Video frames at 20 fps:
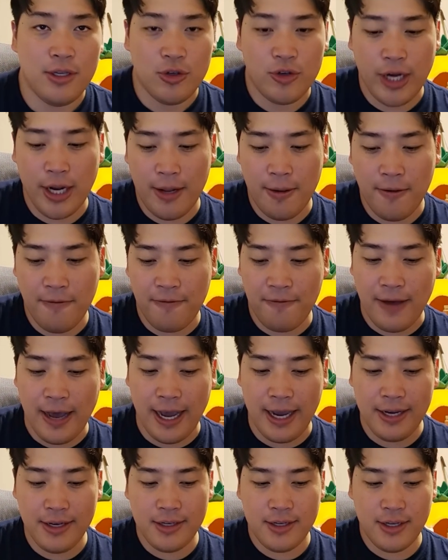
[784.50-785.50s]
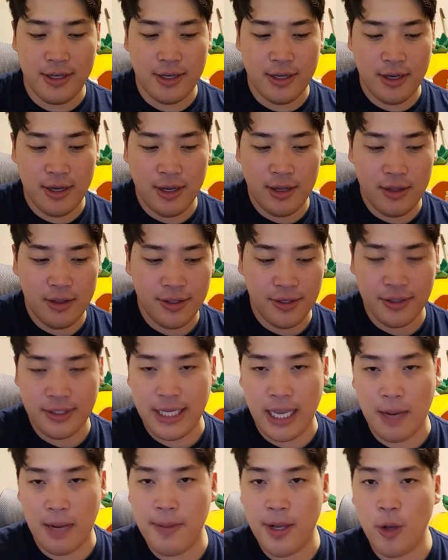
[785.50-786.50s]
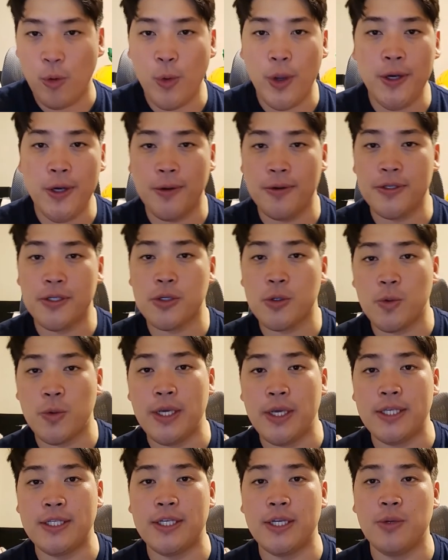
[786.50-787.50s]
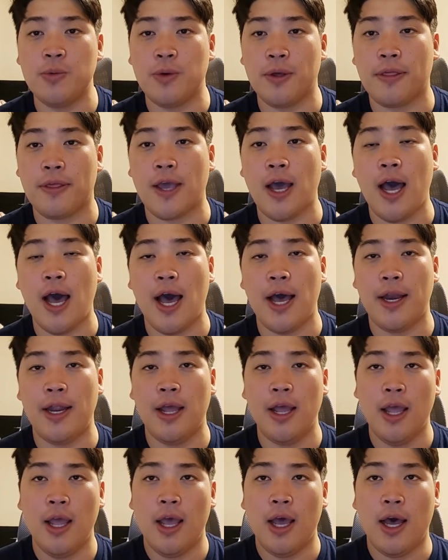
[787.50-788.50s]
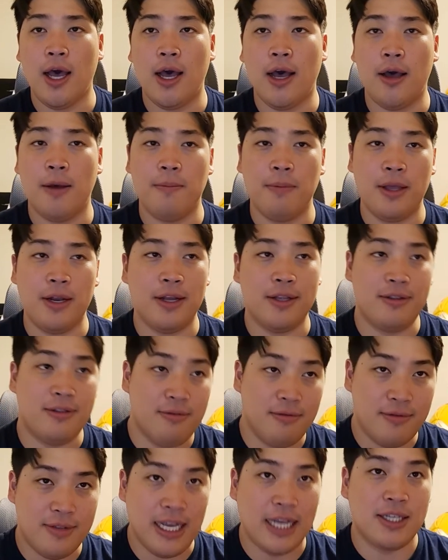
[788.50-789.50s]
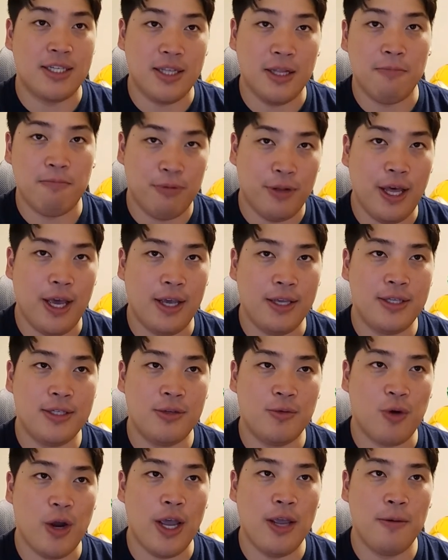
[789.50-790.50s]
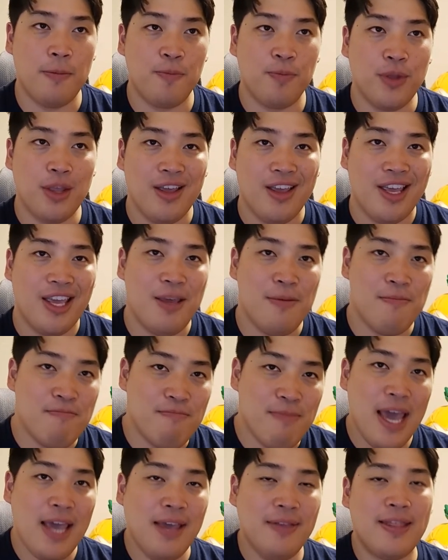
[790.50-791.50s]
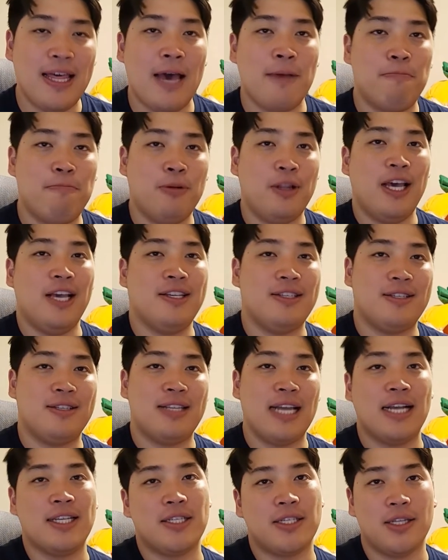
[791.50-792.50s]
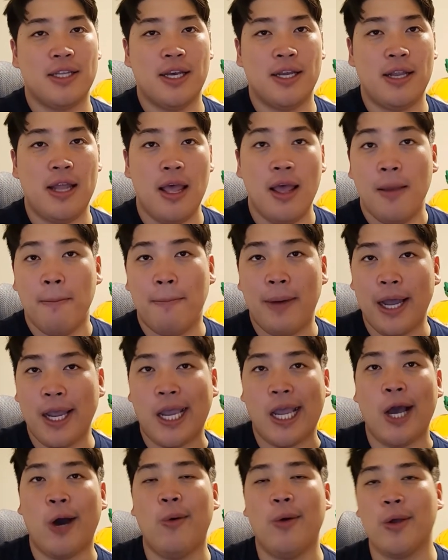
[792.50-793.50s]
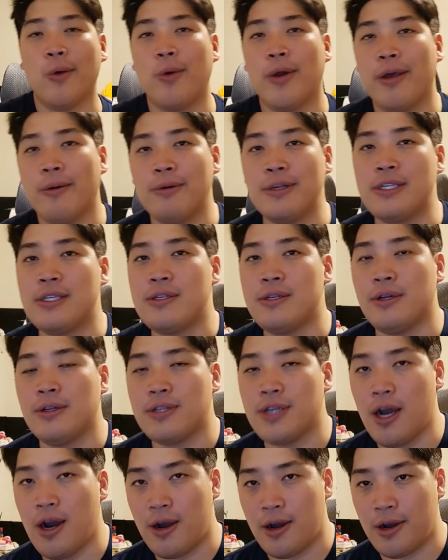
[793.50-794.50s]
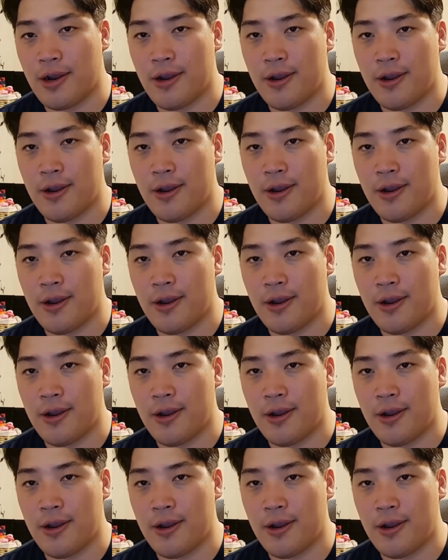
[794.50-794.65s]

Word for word: try to find a, a little 10 minute window to squeeze in with God um, in a desolate place, right? He made that place desolate by going when it was still dark.